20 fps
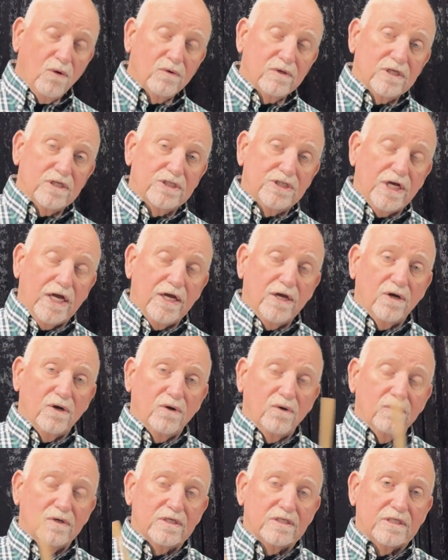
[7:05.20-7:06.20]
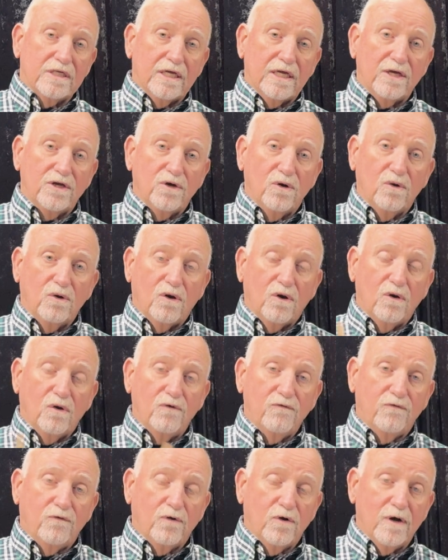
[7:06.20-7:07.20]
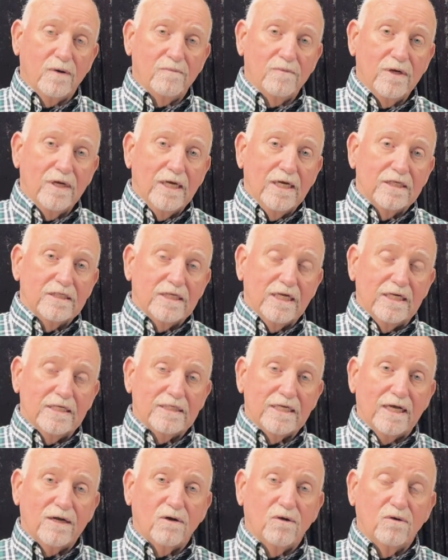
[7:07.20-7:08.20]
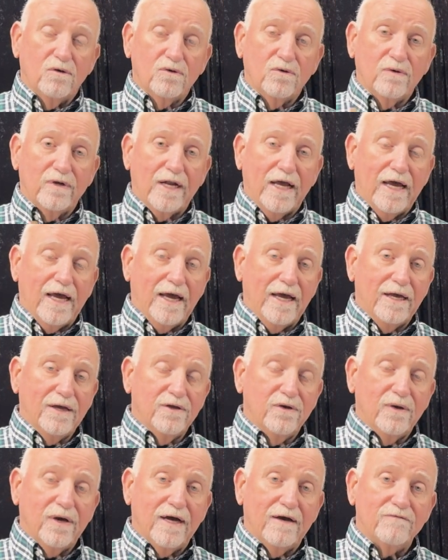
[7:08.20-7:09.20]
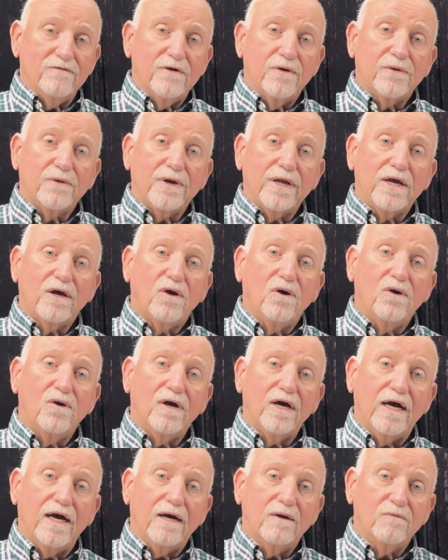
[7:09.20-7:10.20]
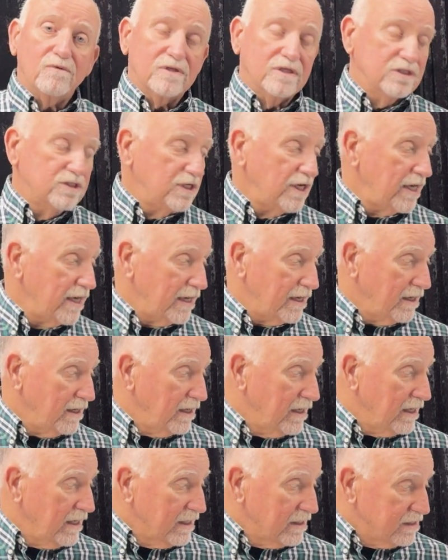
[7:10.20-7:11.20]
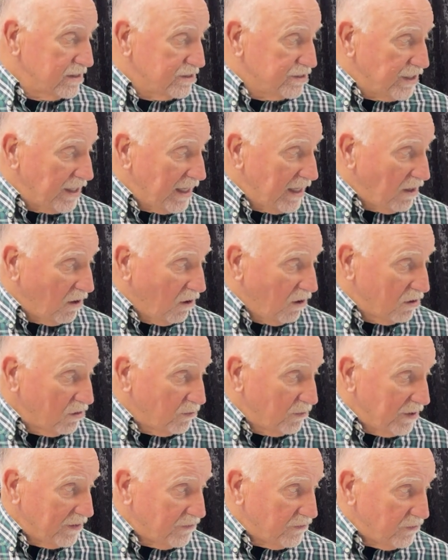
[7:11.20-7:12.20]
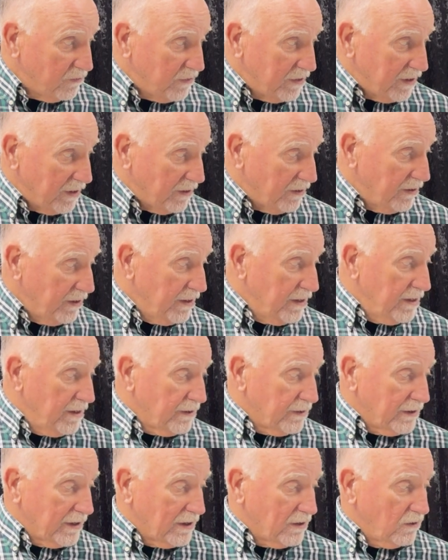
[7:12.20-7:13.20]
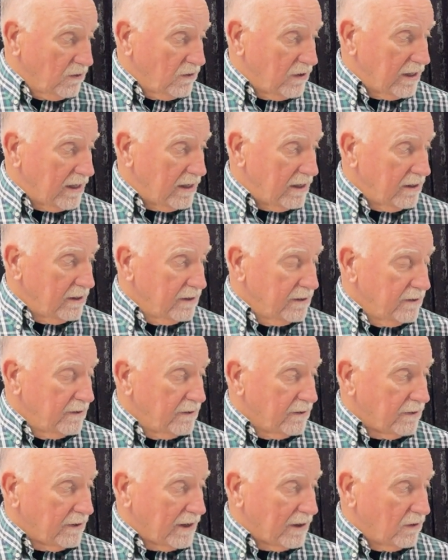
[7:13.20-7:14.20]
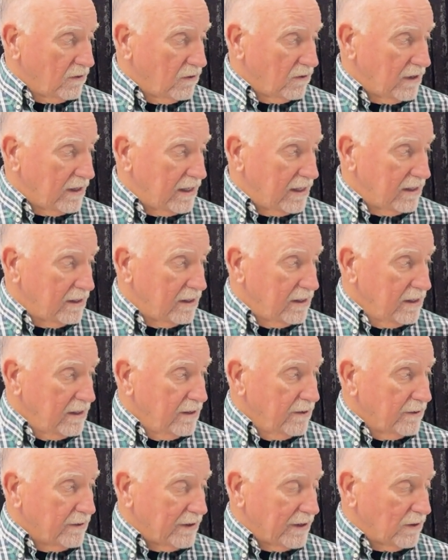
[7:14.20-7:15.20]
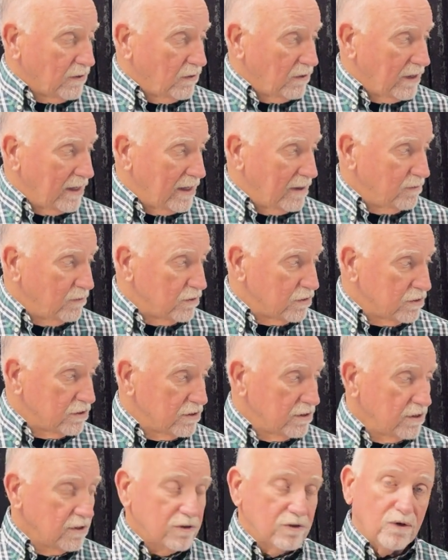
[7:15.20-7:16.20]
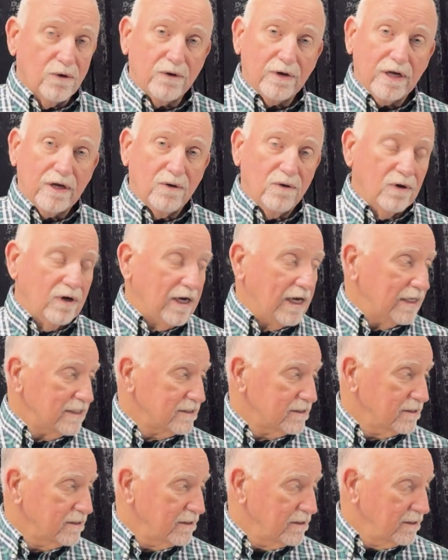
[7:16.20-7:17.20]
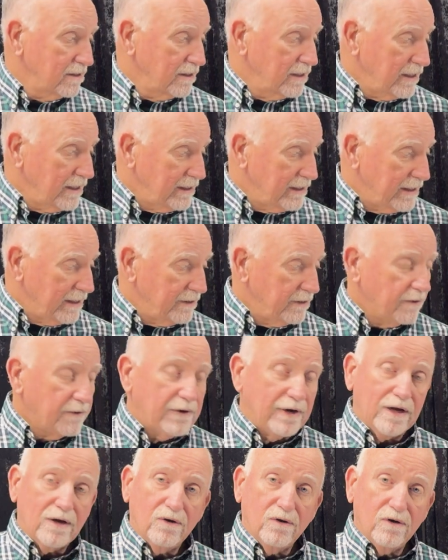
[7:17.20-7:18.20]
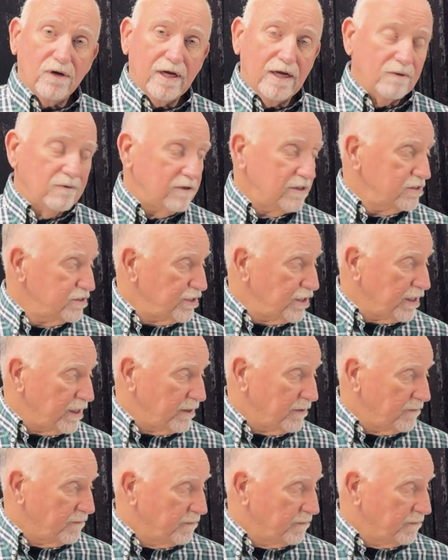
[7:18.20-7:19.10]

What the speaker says: with a J-O is the yo-O form. Change that O to an A, you have recoja with a J. The J all the way through here. Recoja, recojan, recojamos, no recojas. And then recoge with a G.